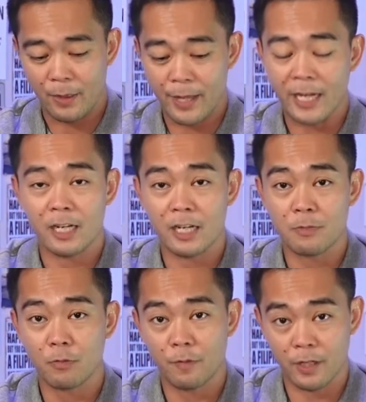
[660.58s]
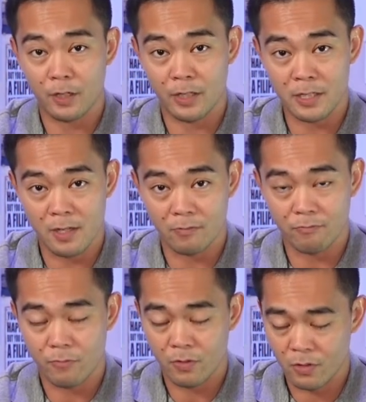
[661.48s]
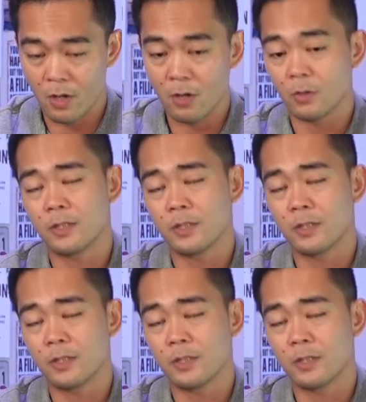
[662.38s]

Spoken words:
that it is moving on its own. So